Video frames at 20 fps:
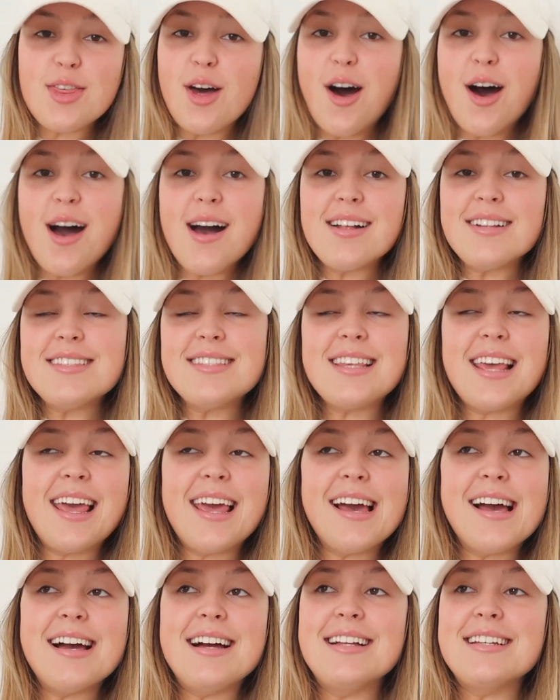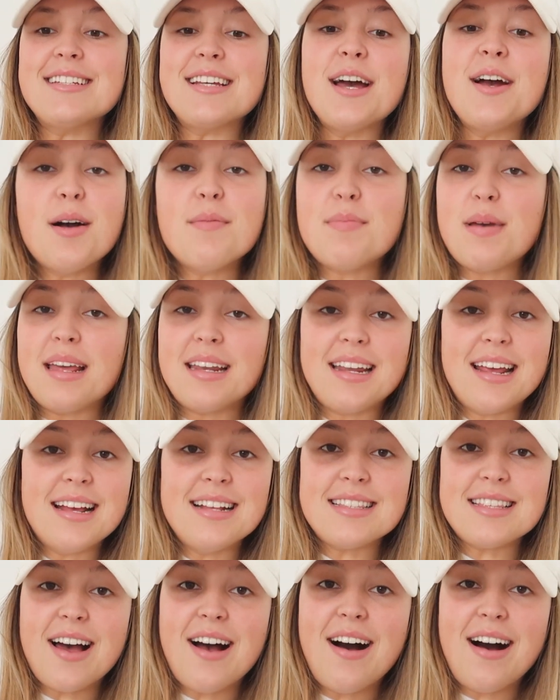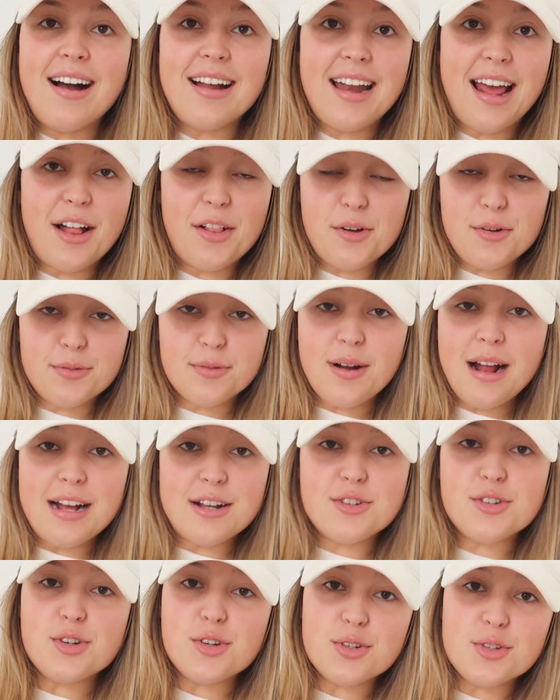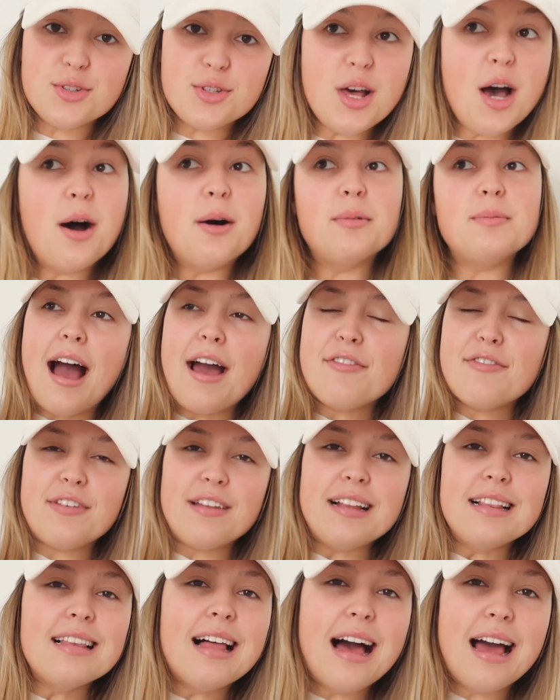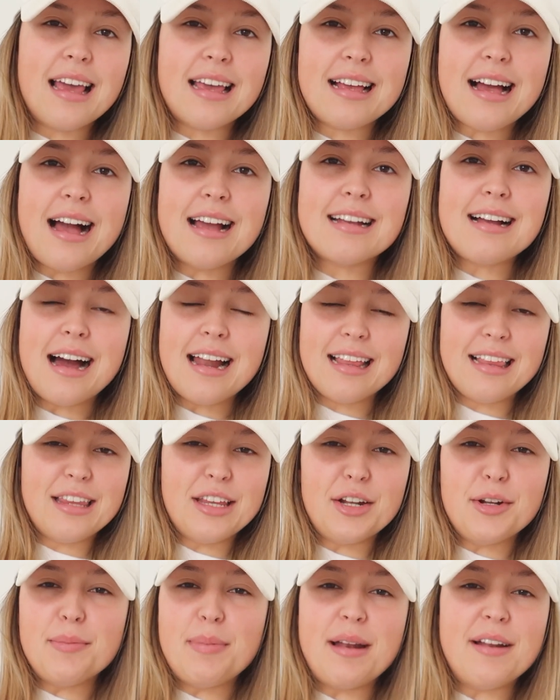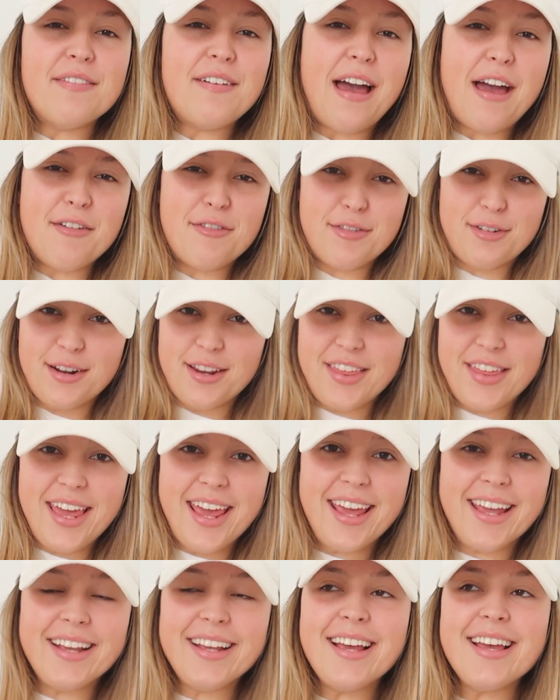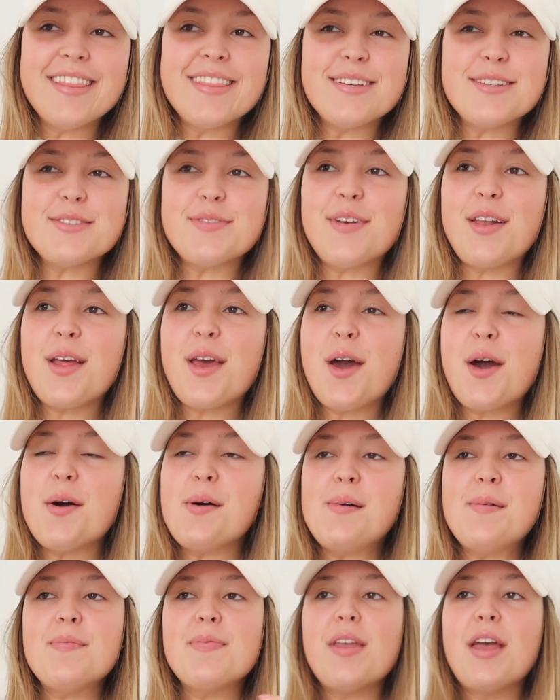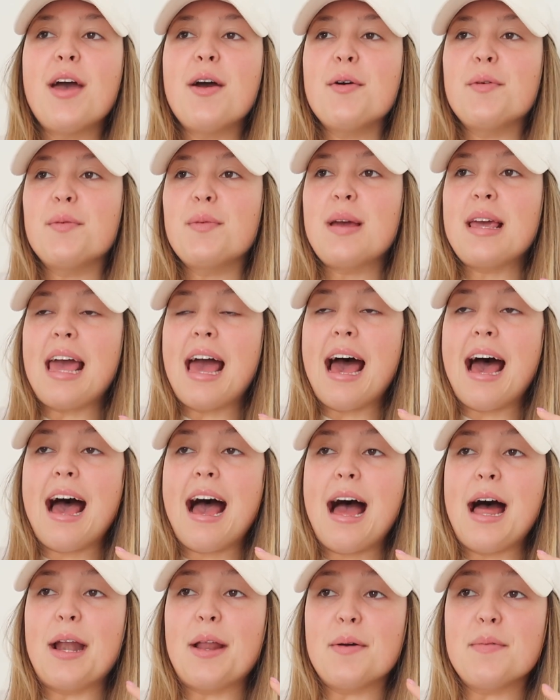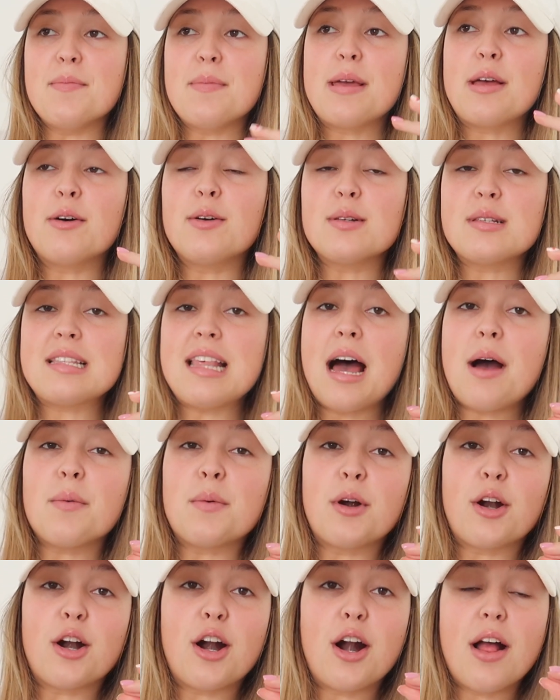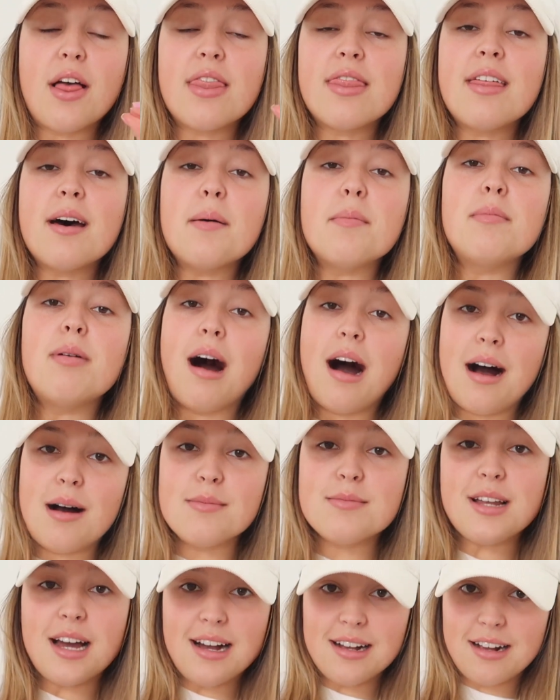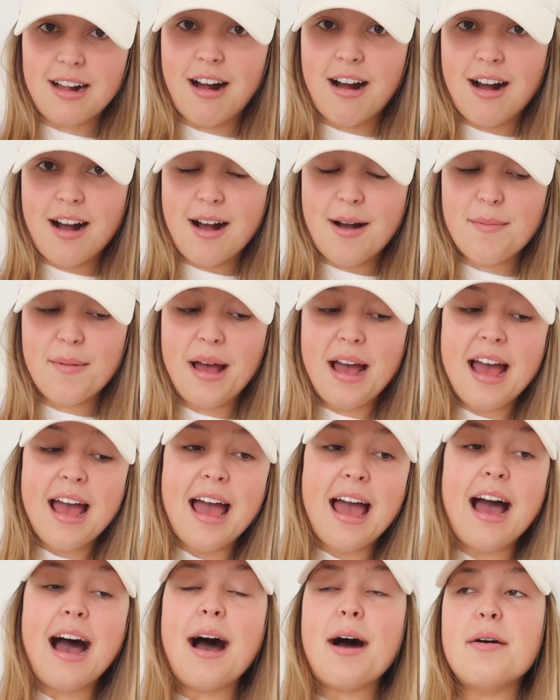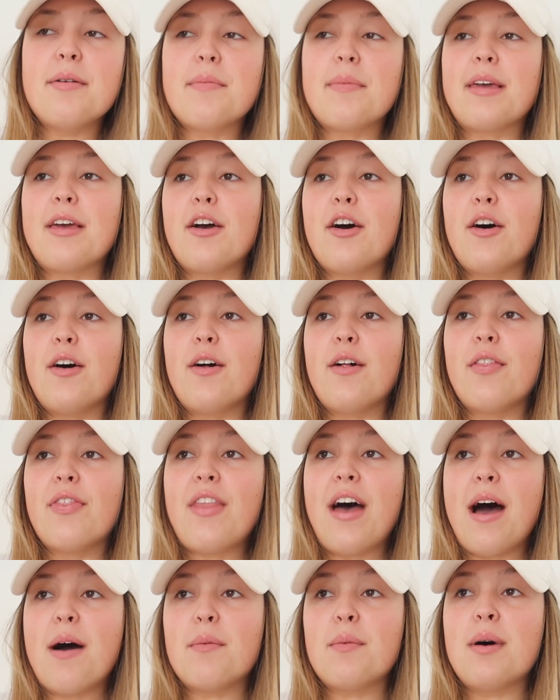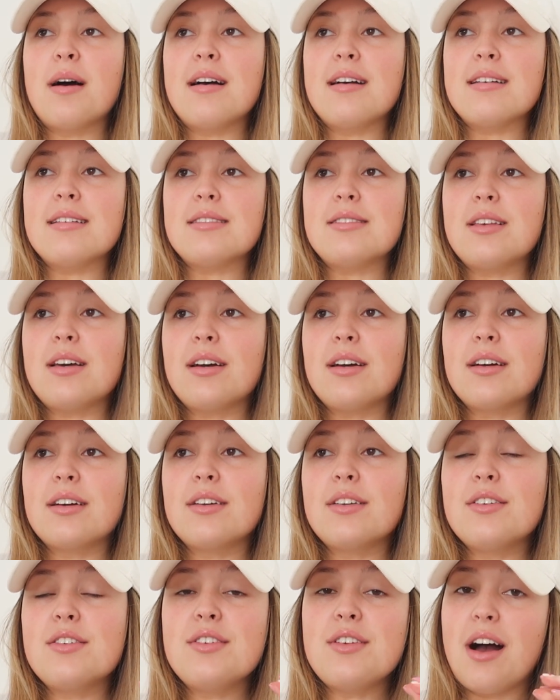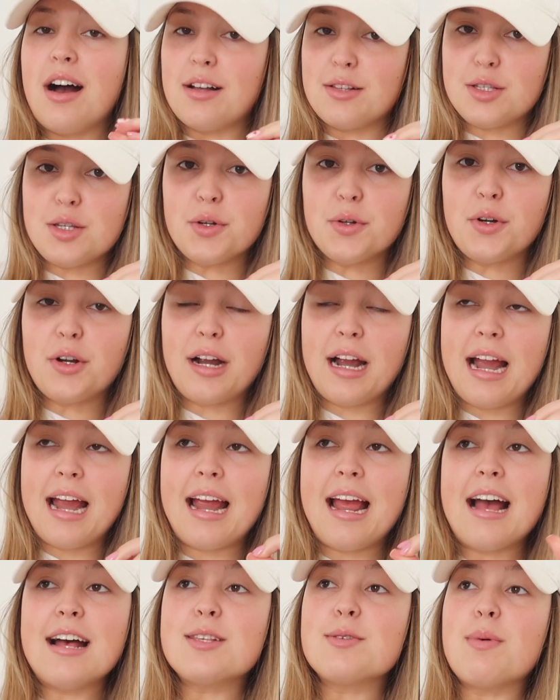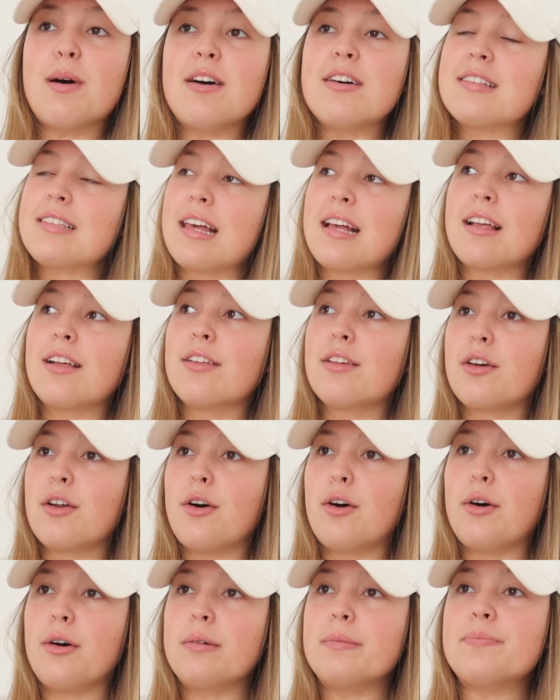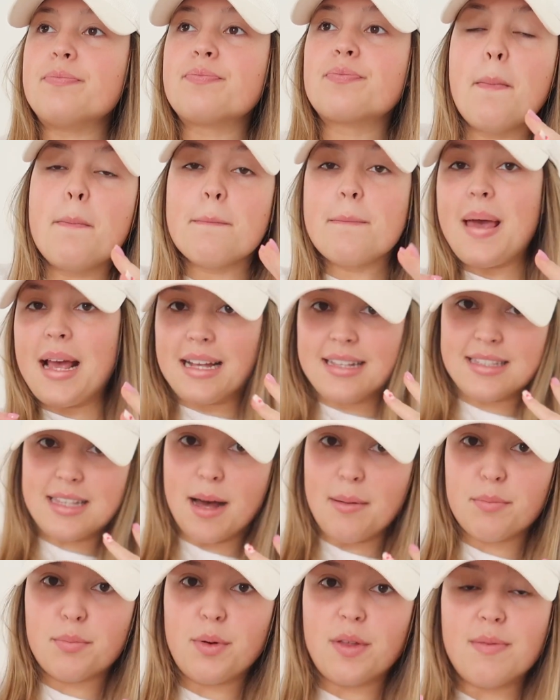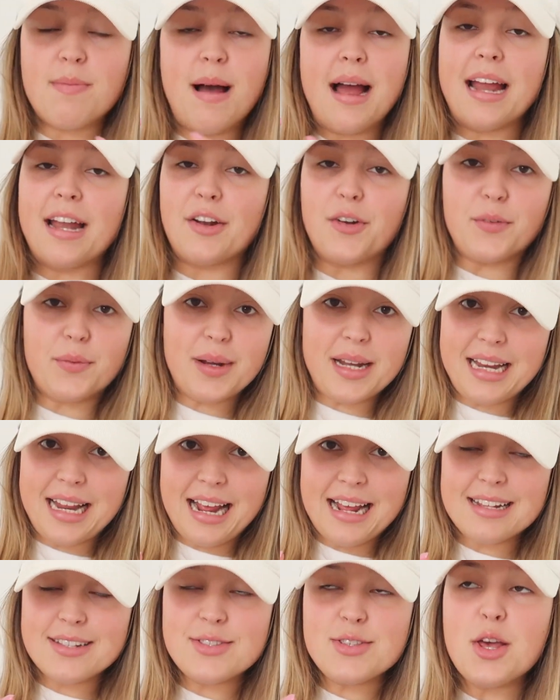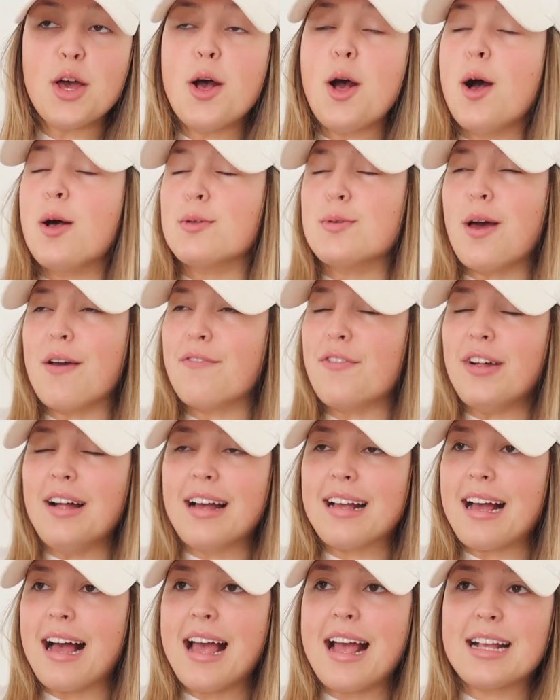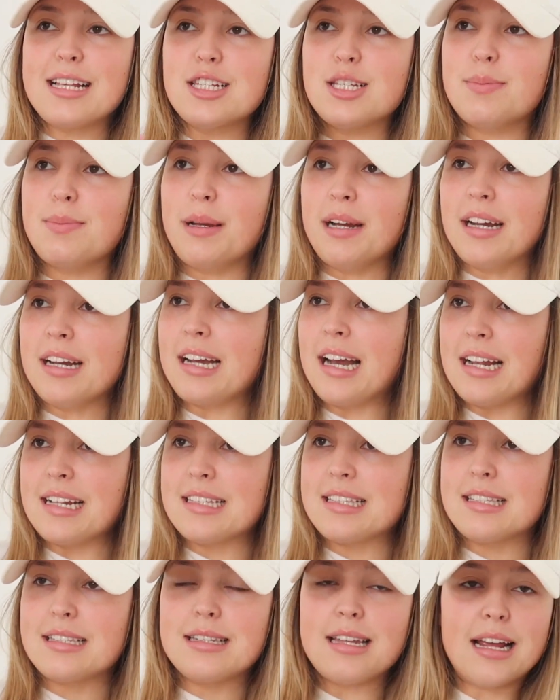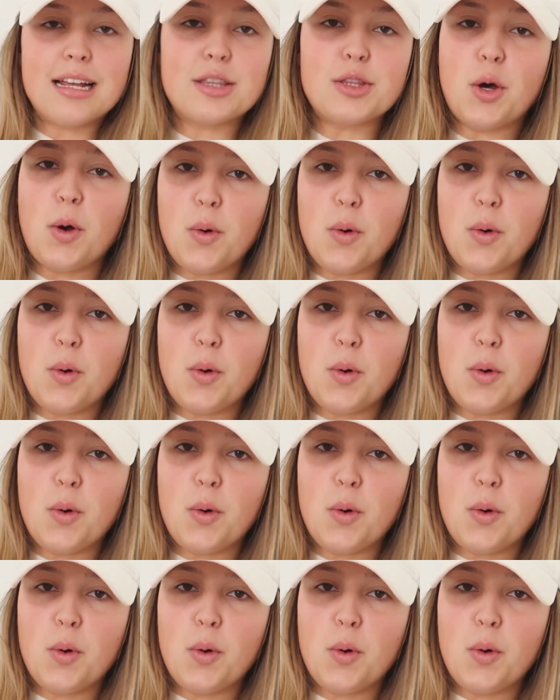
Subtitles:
thoughts and opinions on HelloFresh. So I feel like I got a little bit of everything in this video. We had meals that were thebomb.com, a meal that was not so great, as well as like a little mix up with my ingredients. So I feel like I experienced like the